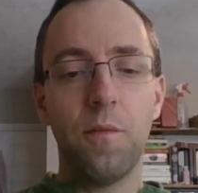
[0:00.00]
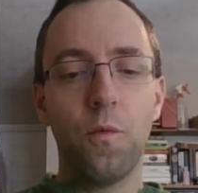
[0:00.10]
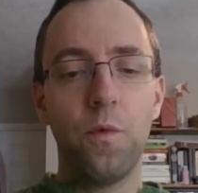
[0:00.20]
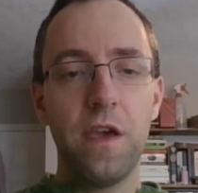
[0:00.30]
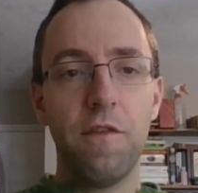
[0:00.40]

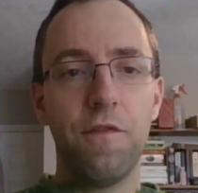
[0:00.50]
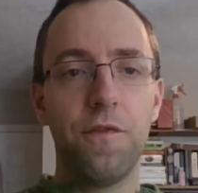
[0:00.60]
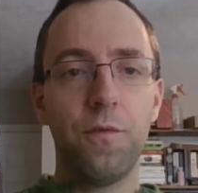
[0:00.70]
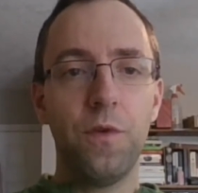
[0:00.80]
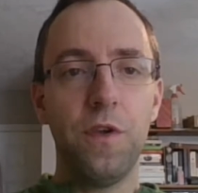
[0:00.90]
We
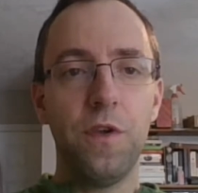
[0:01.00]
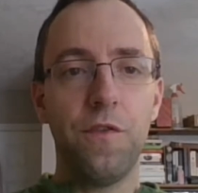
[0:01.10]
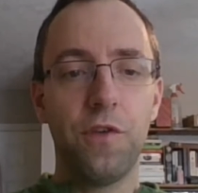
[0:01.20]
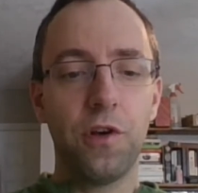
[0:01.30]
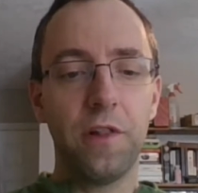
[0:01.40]
have
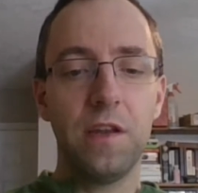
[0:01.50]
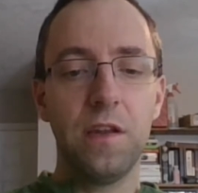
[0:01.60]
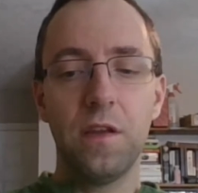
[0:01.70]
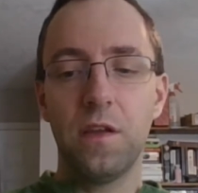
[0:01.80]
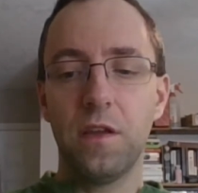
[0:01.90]

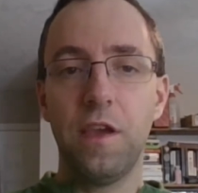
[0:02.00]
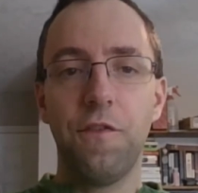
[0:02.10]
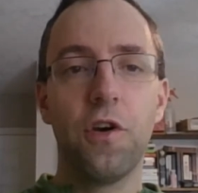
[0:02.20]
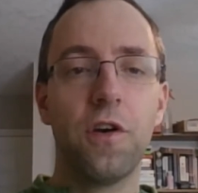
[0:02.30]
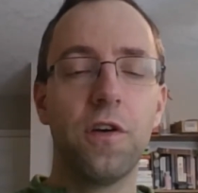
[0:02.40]
collected
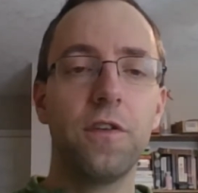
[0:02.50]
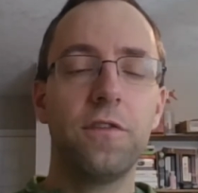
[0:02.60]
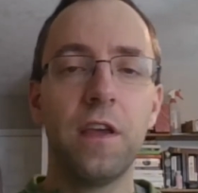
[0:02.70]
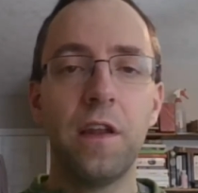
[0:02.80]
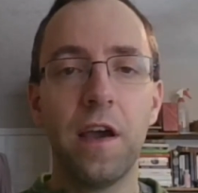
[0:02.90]
gift
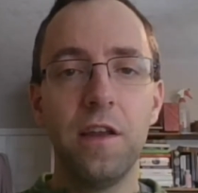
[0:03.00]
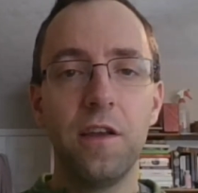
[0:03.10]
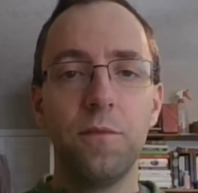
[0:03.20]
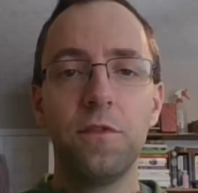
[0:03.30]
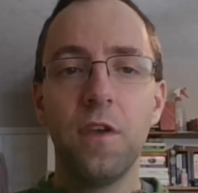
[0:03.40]
cards and
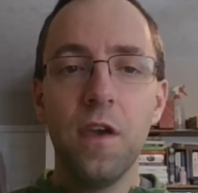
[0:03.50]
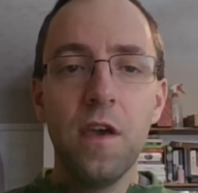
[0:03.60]
items